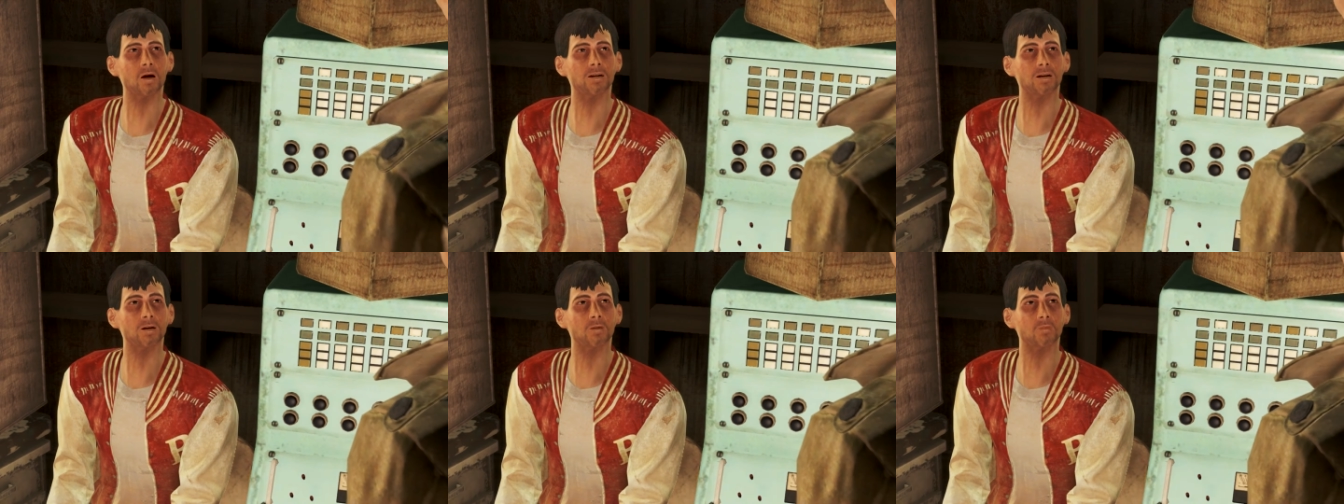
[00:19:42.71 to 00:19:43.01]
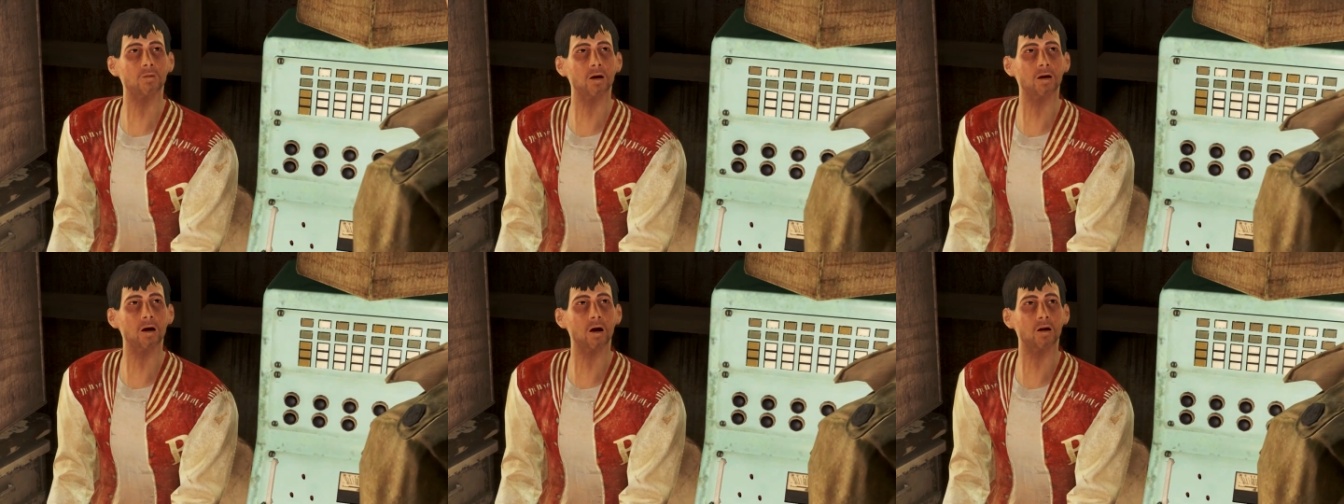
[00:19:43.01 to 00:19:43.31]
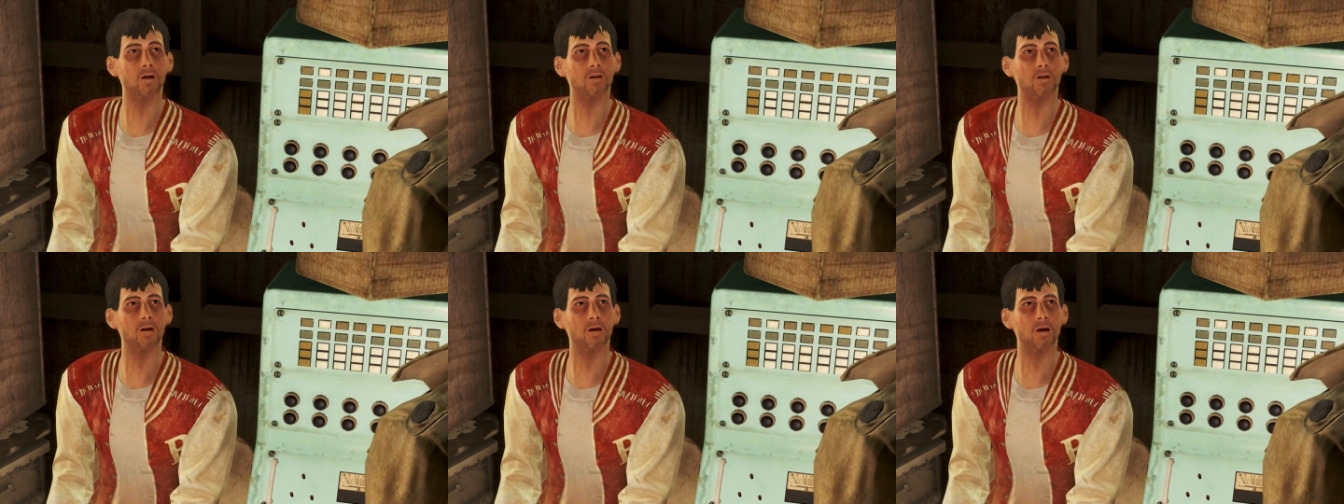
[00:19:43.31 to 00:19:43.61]
I'll get a
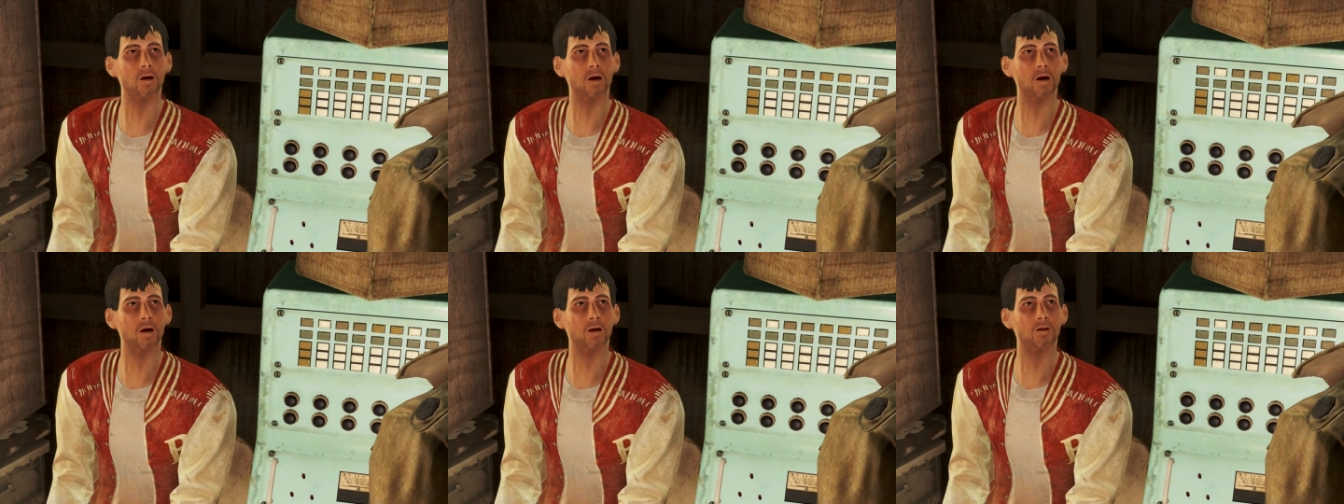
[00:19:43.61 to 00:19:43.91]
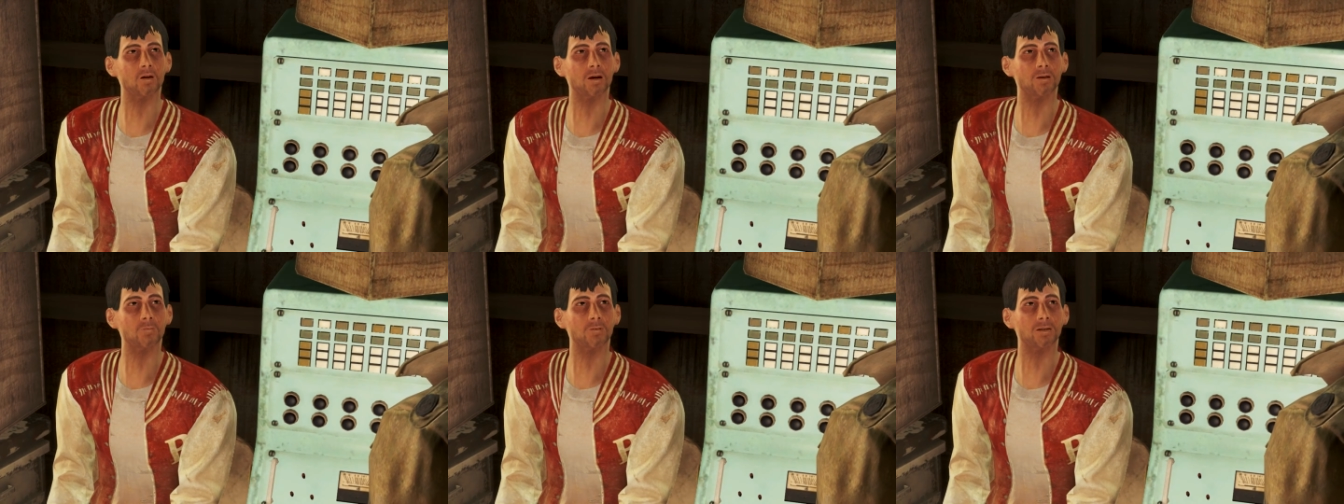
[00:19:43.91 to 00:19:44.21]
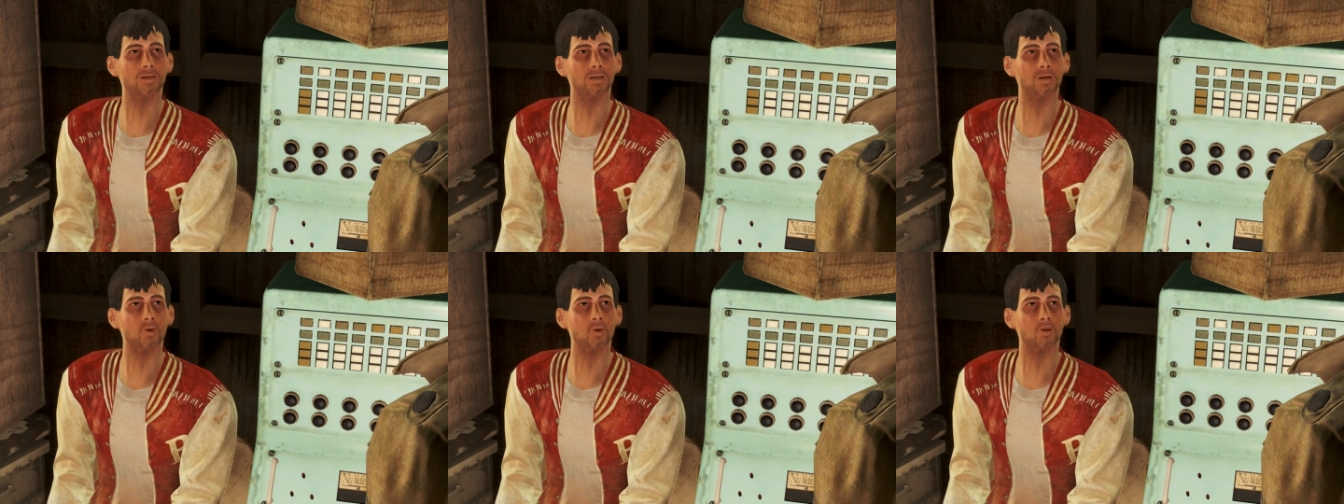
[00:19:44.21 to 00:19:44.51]
gun, and I'll
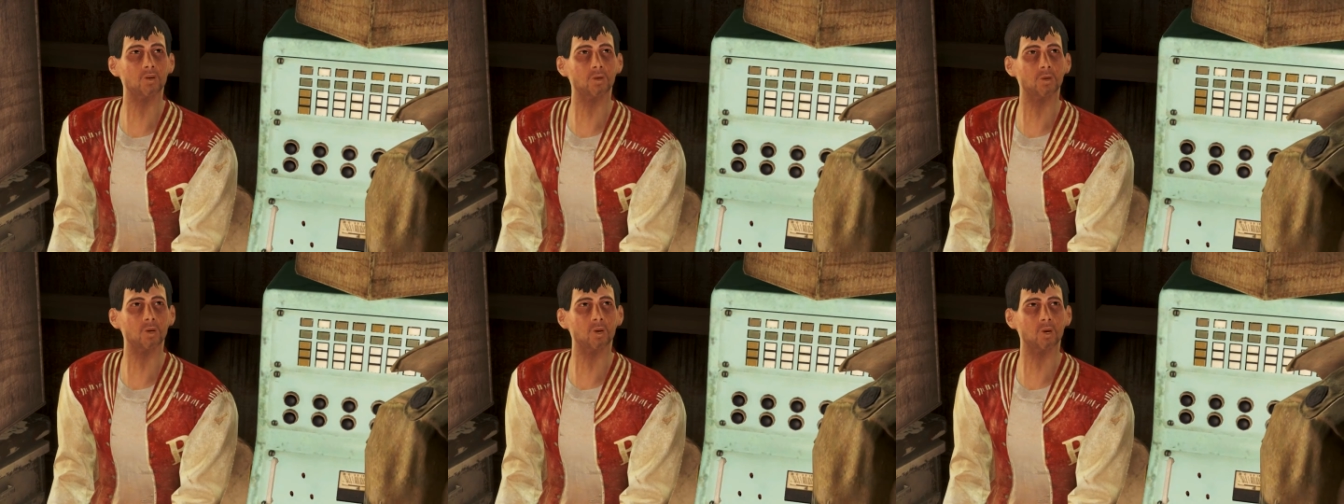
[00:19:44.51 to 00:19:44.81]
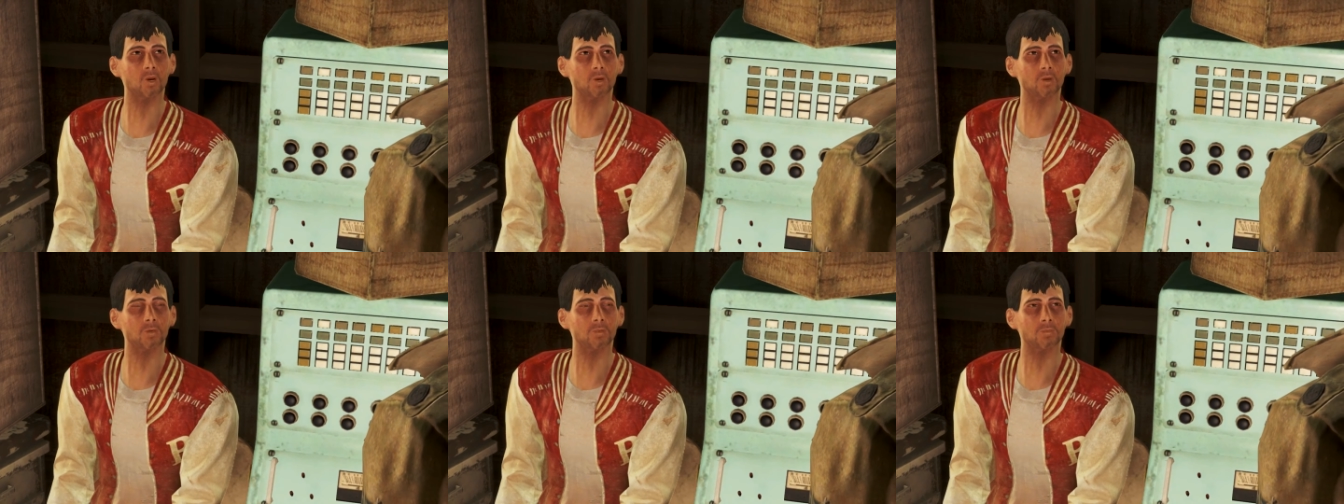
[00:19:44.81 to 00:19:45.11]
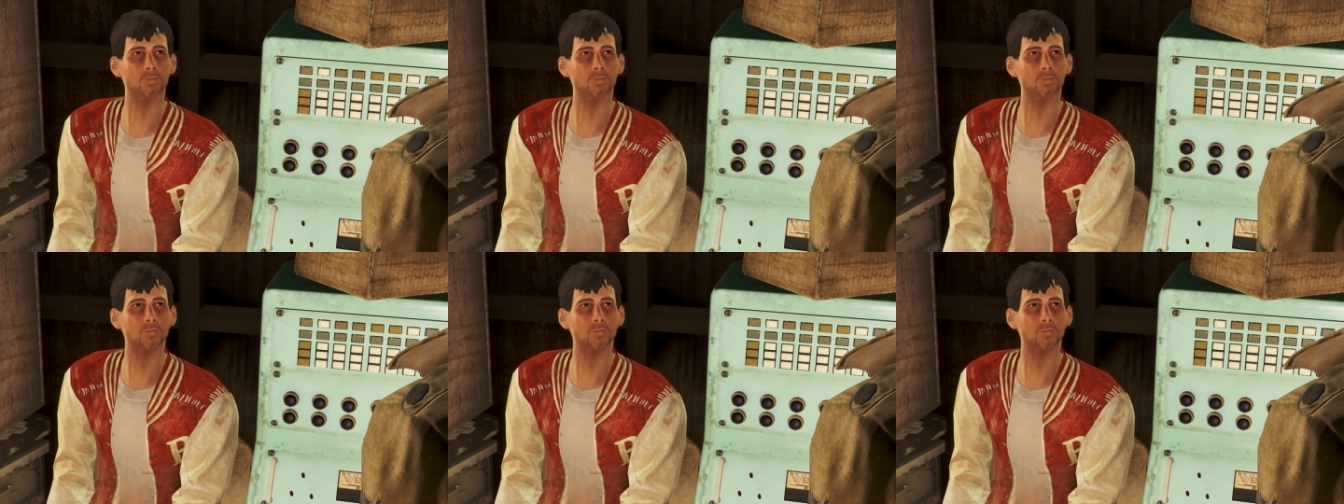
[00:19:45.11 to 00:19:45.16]
meet you there.